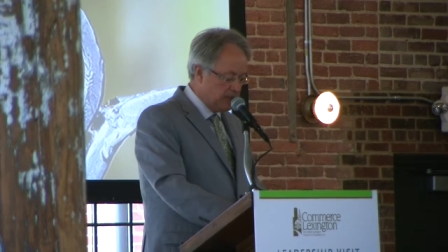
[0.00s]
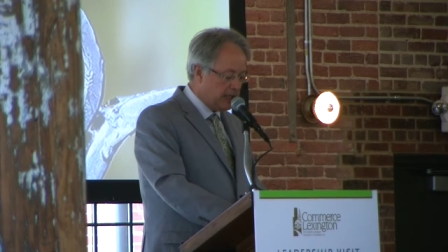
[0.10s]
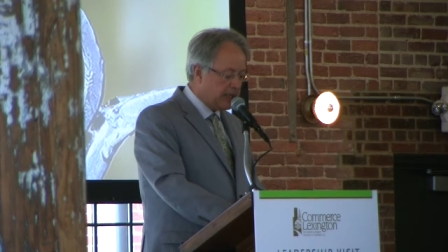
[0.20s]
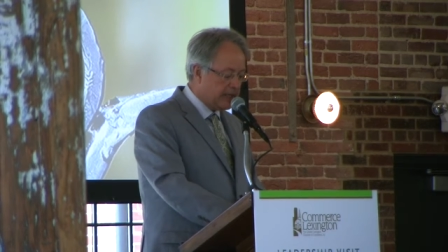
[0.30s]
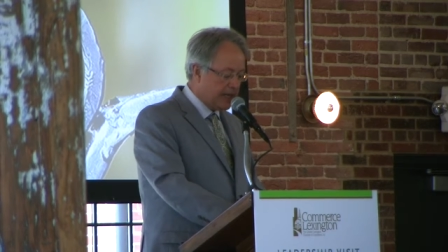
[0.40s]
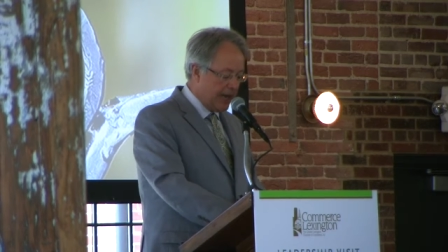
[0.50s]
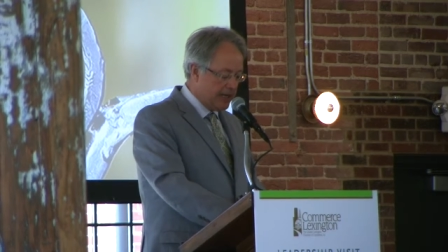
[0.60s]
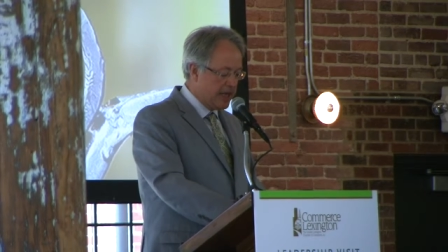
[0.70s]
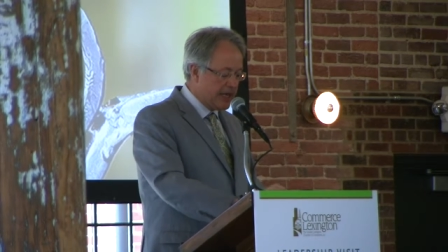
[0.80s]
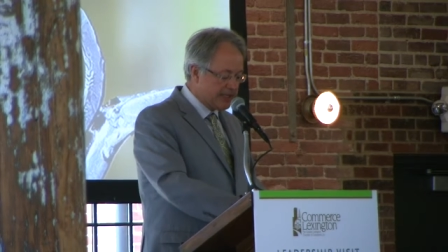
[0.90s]

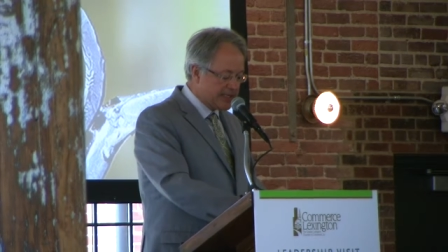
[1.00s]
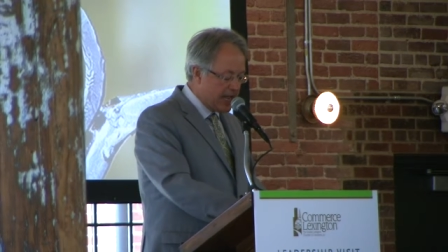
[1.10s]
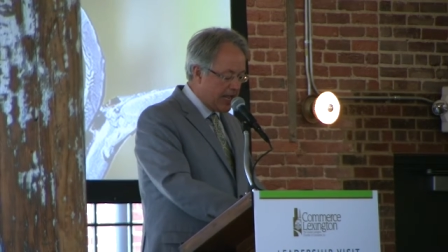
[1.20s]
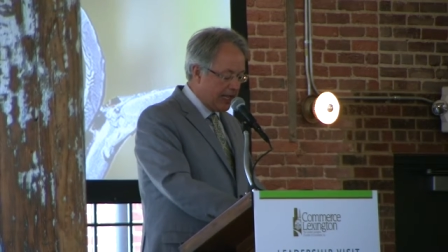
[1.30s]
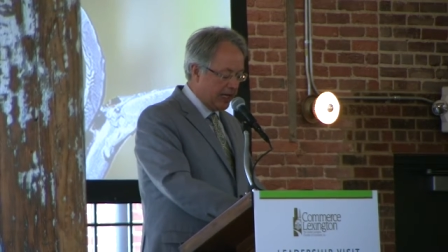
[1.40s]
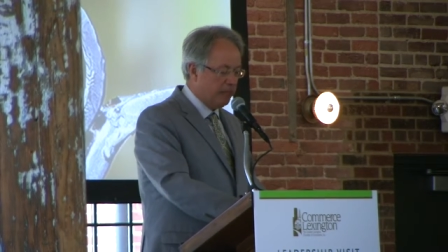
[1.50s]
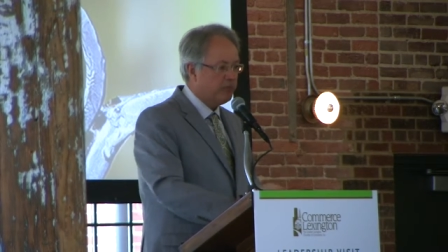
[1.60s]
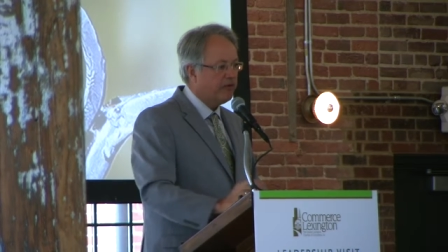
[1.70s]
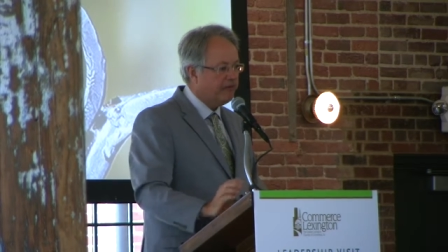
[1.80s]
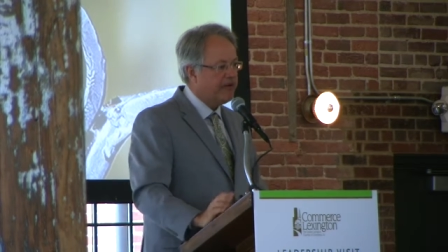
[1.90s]
It has had a
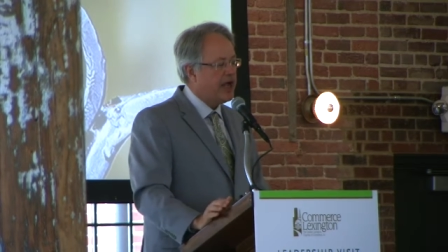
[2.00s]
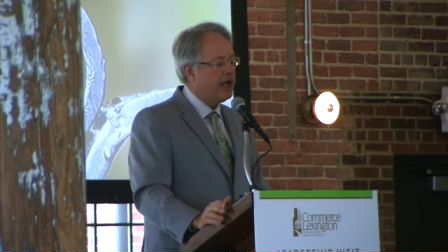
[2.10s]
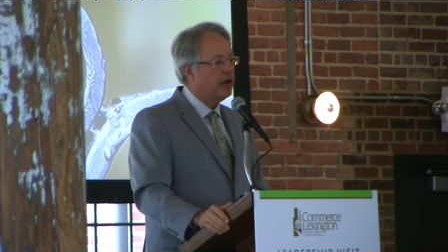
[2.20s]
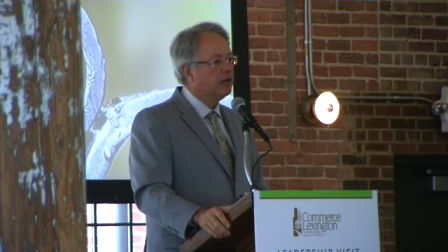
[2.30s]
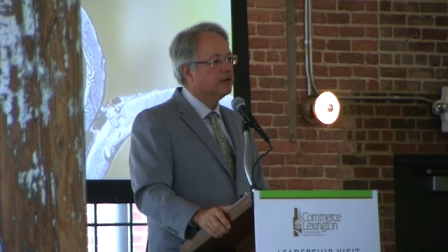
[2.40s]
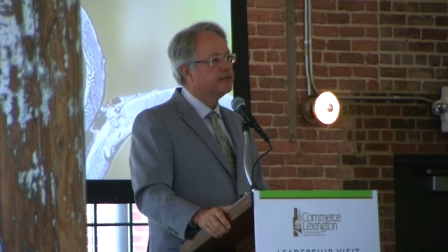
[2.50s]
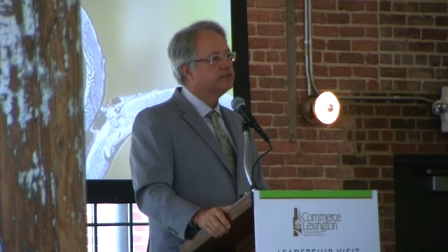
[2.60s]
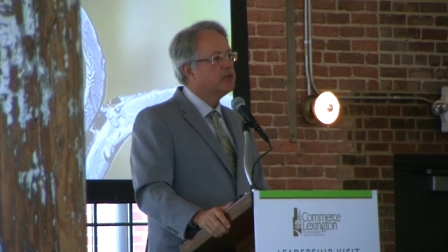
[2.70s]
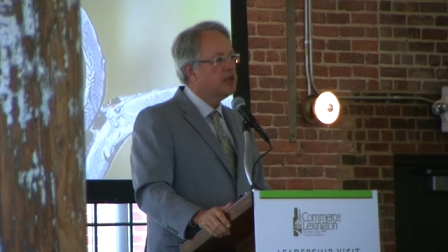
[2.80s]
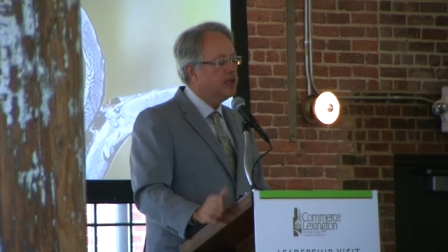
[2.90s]
profound
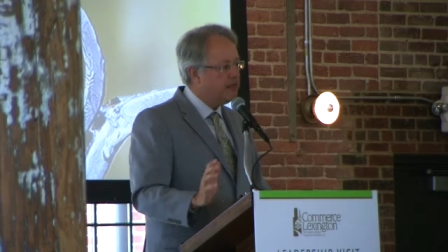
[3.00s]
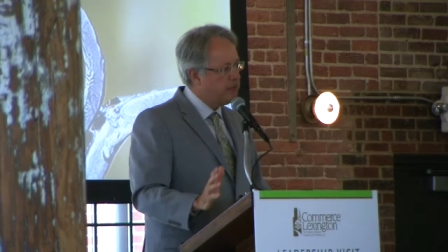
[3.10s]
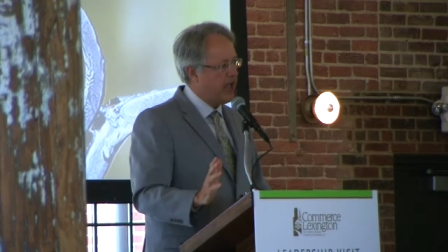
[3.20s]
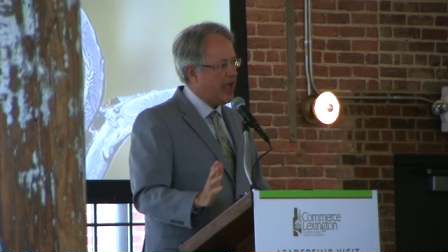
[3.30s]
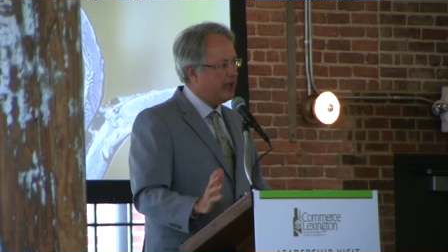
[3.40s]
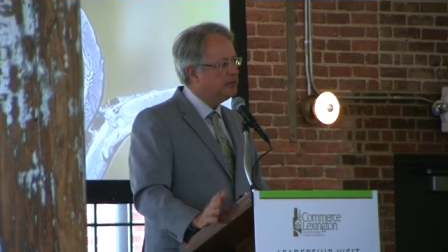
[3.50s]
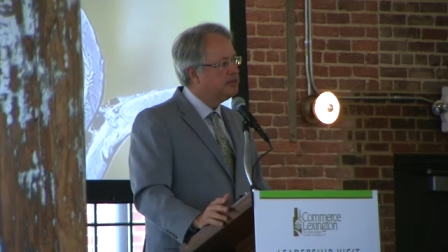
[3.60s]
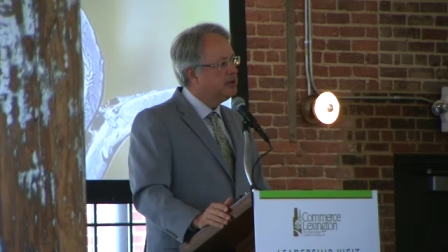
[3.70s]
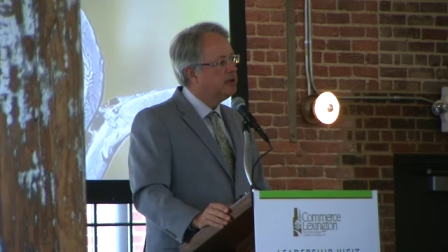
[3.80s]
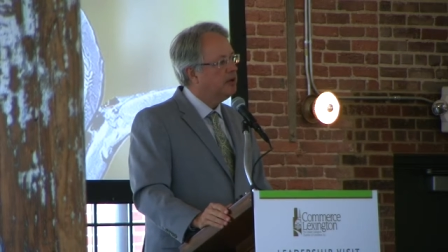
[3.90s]
impact
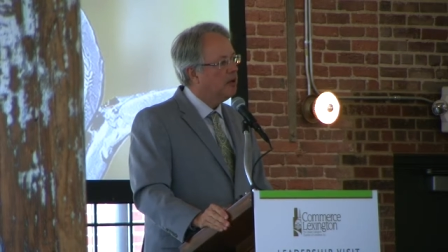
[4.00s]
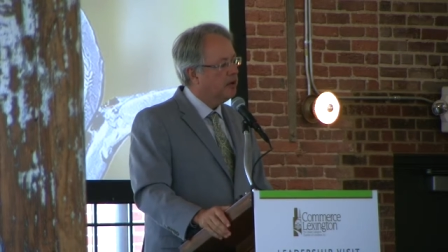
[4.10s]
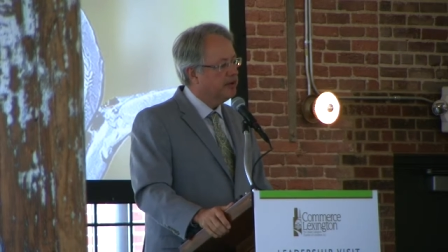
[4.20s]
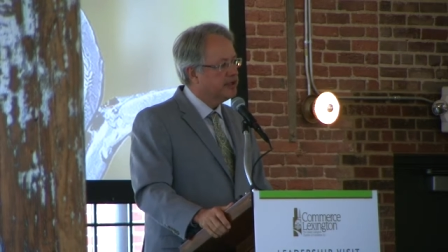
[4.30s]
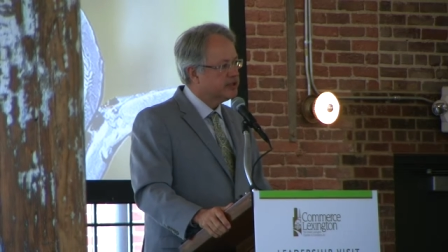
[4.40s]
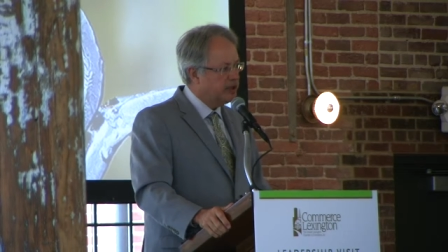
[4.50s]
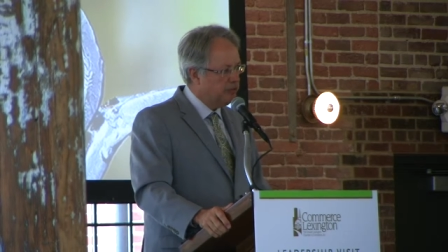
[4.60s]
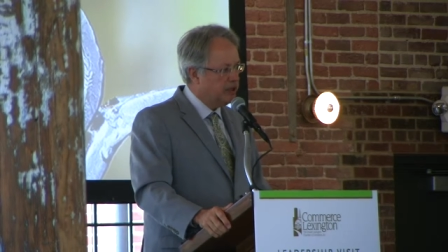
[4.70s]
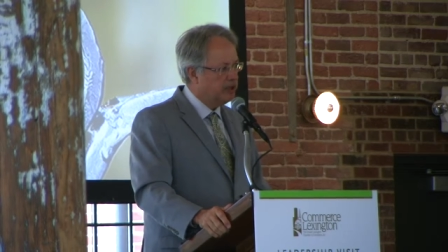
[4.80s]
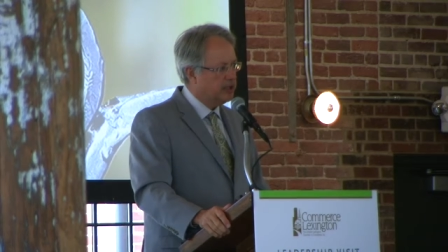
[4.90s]
on this
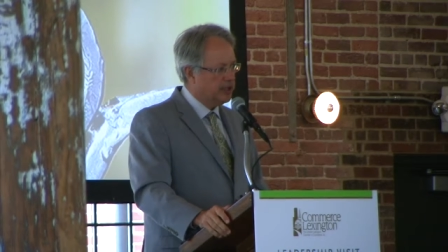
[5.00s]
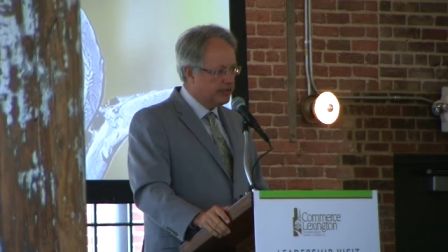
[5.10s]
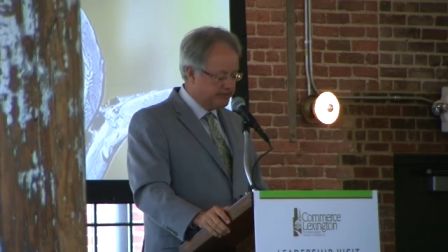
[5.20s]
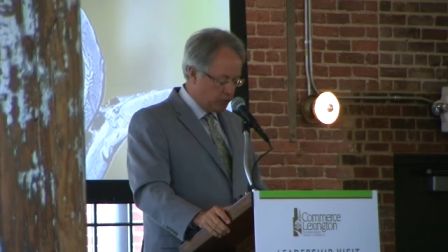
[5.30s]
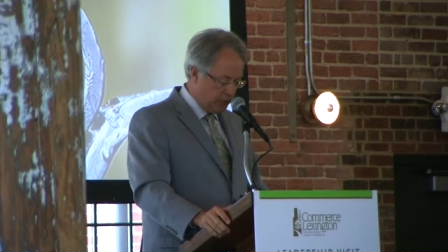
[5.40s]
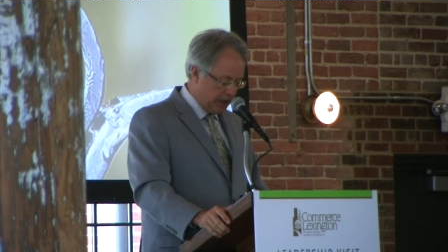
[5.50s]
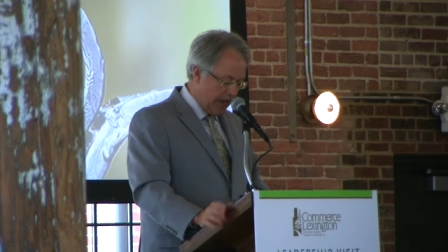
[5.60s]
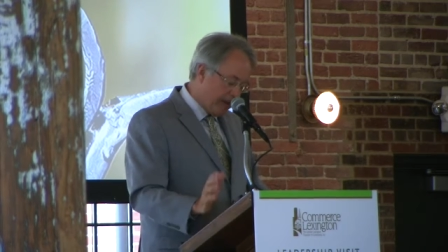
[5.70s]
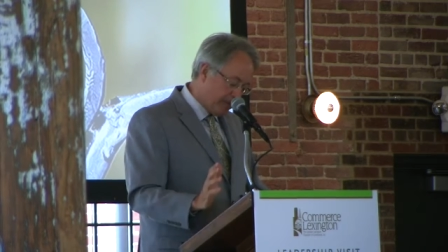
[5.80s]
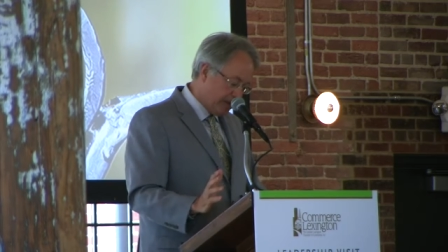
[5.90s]
community, what
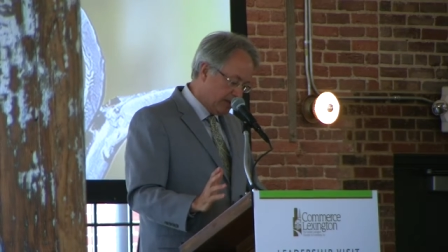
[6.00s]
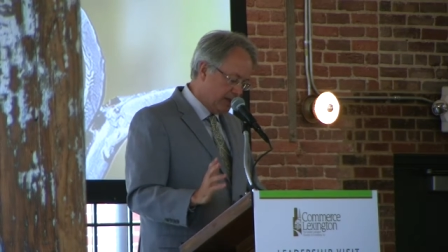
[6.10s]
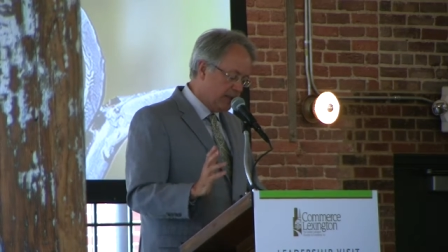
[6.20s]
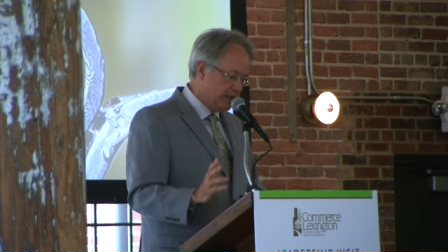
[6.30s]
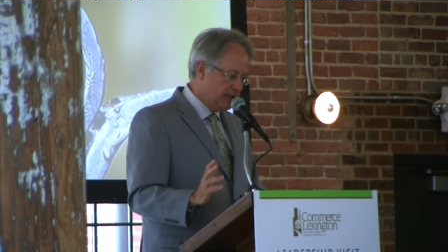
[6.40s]
happened